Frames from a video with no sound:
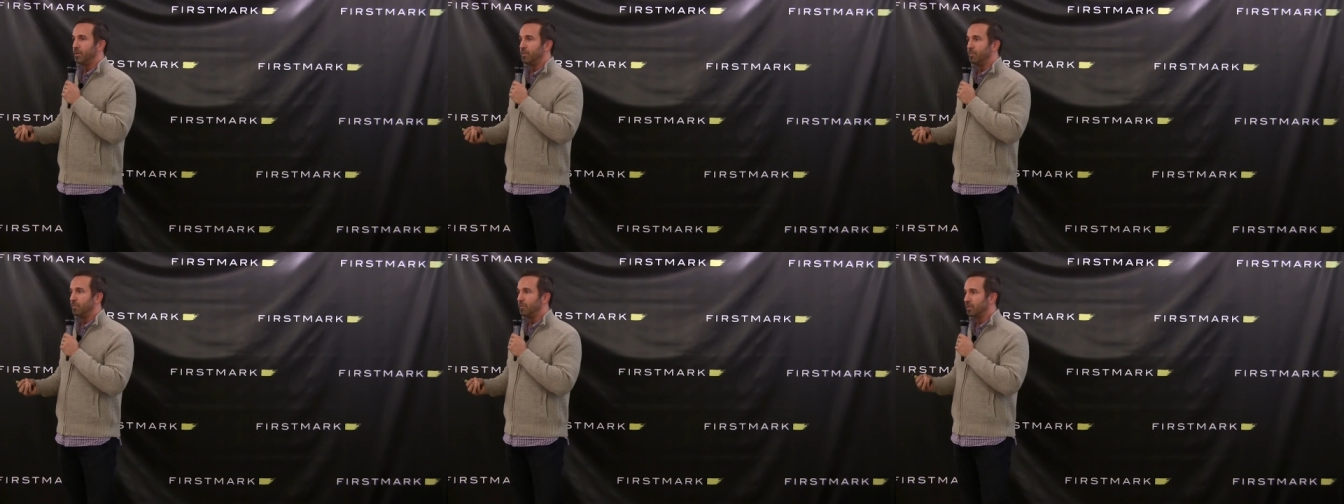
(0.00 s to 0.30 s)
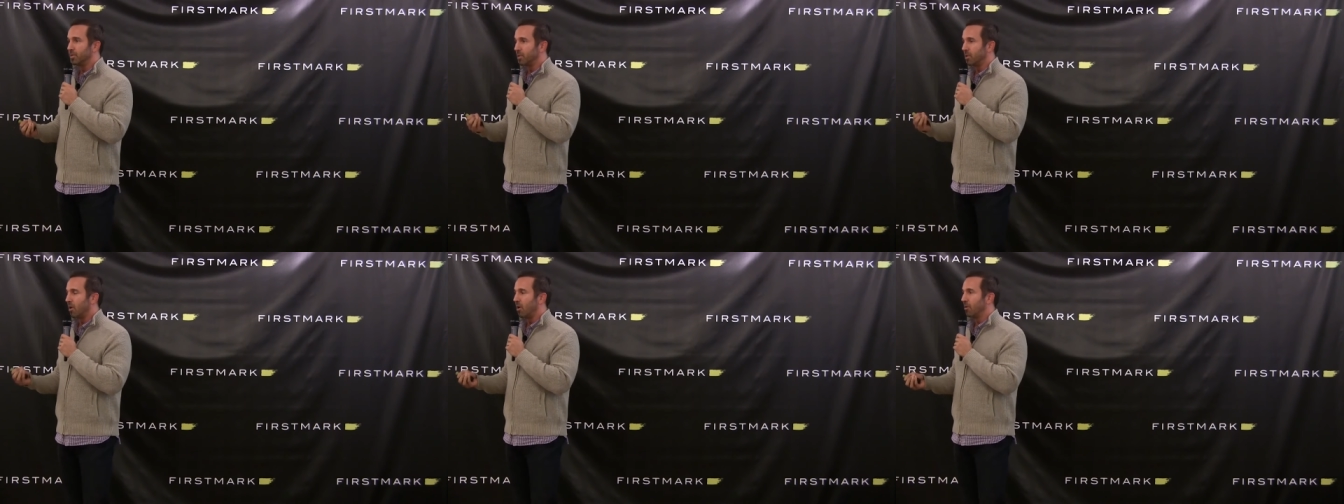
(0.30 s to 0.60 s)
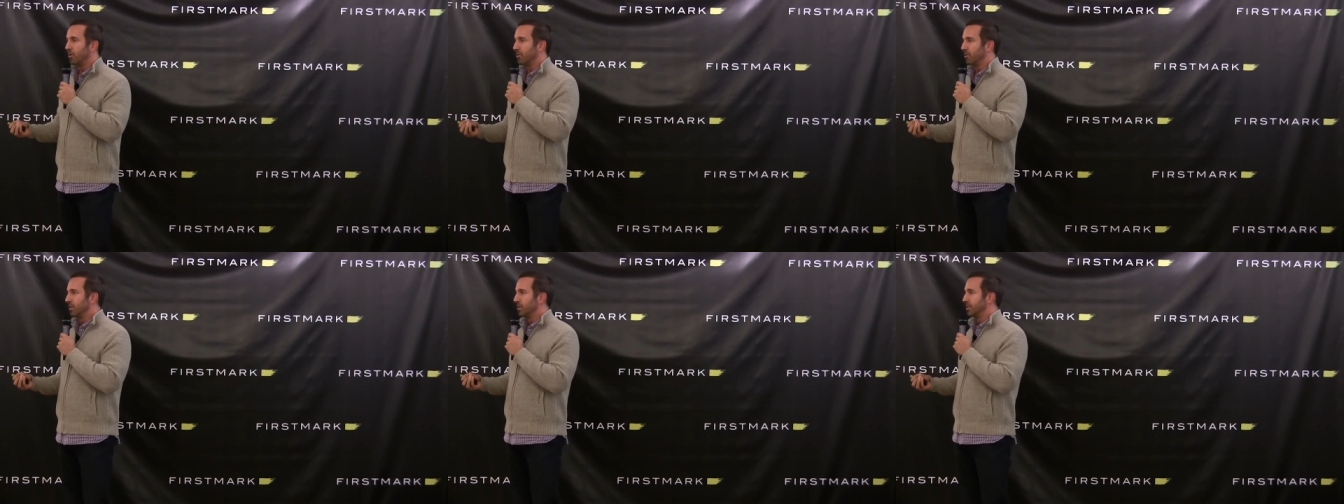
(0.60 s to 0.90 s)
you
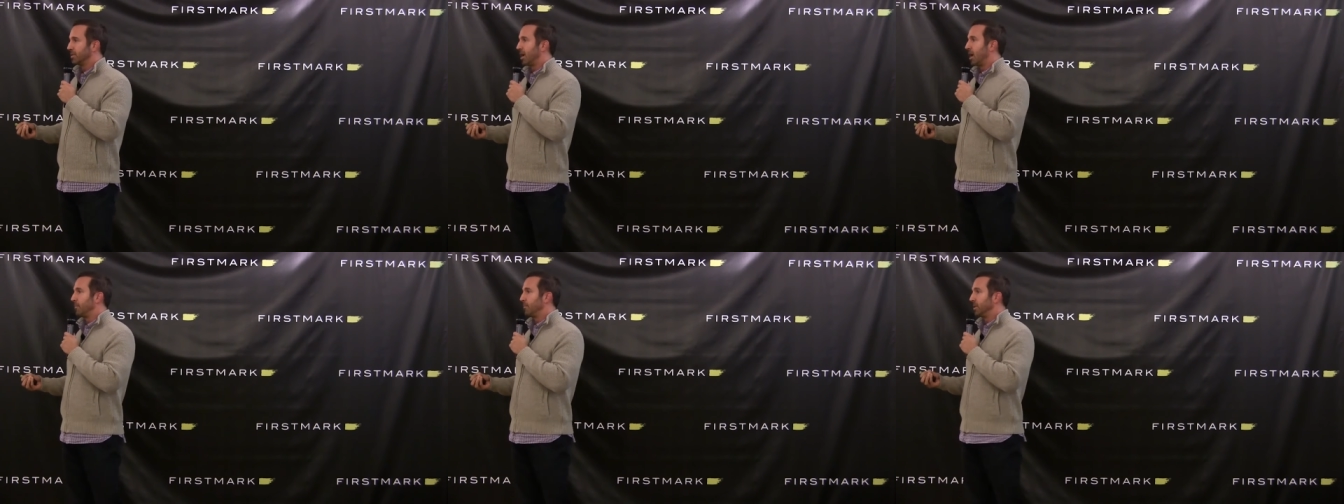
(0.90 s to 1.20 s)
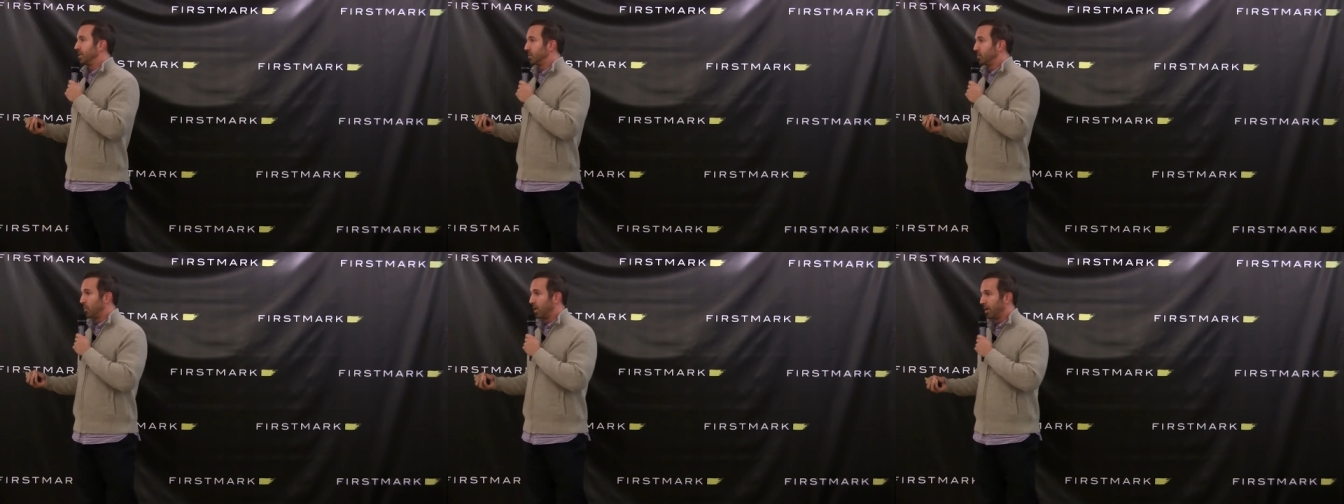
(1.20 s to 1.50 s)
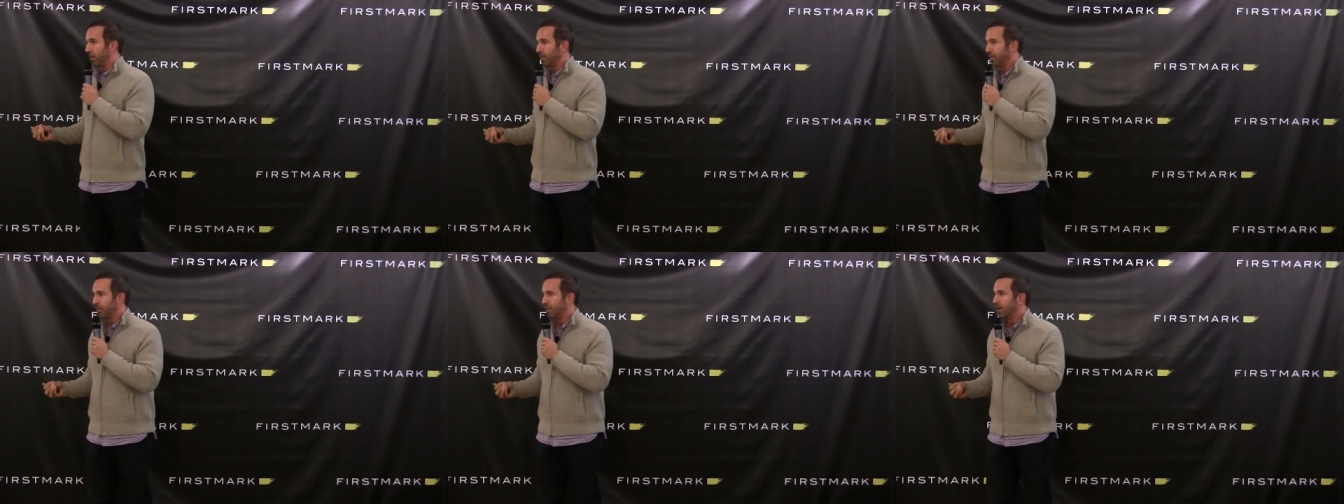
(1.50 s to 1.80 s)
slaughter the zombies
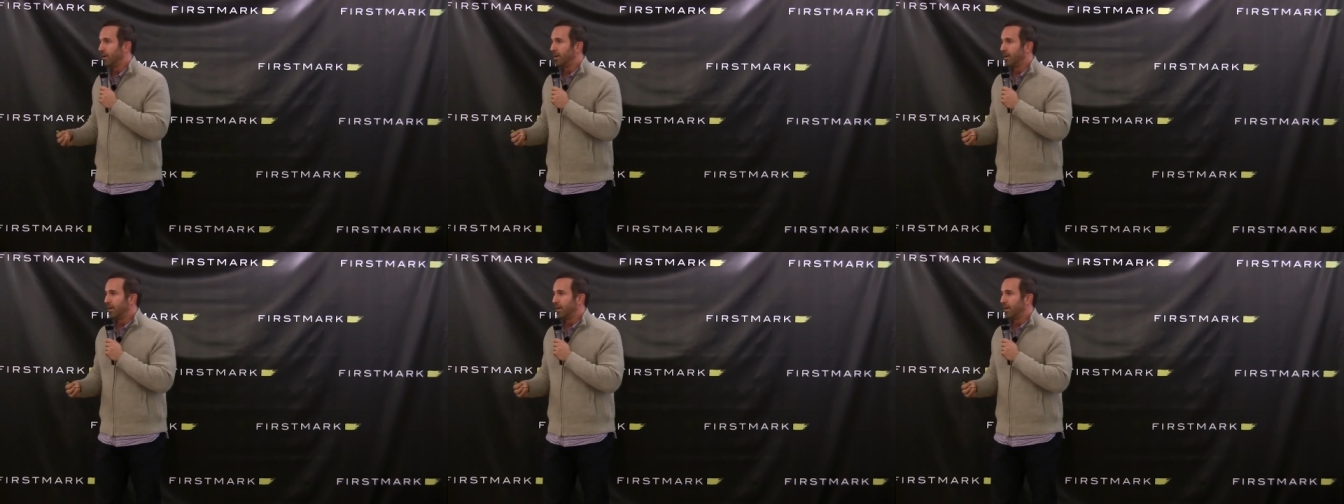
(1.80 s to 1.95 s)
with.